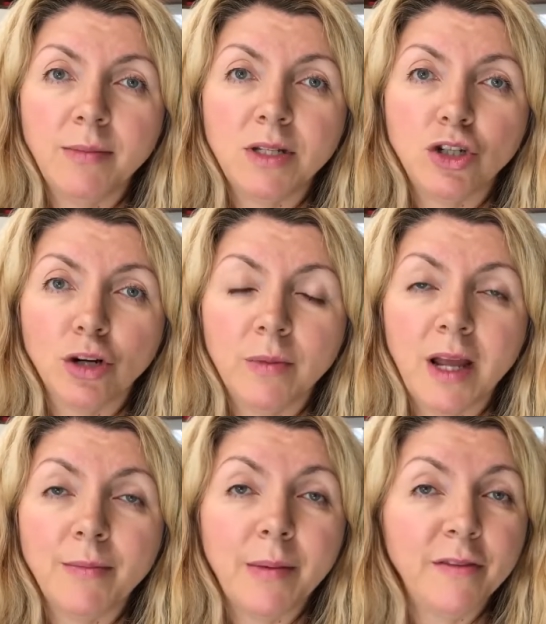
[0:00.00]
to
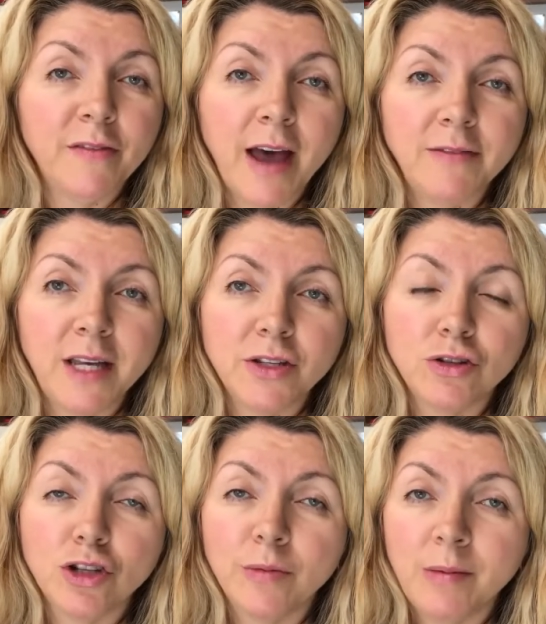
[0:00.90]
germinate, maybe 5 days or
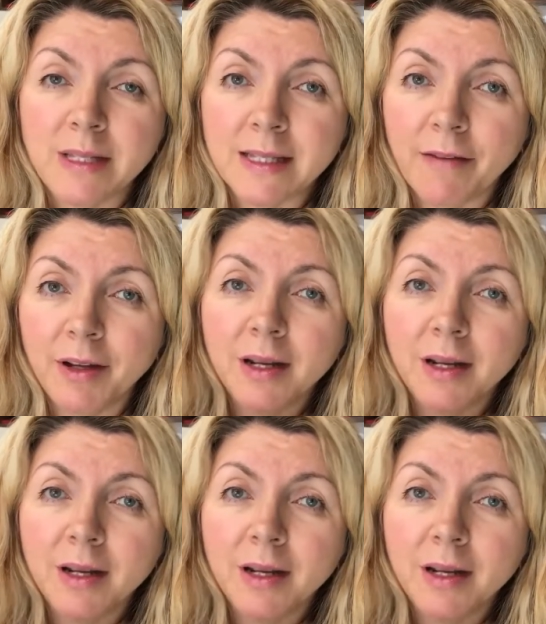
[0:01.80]
so, maybe 7.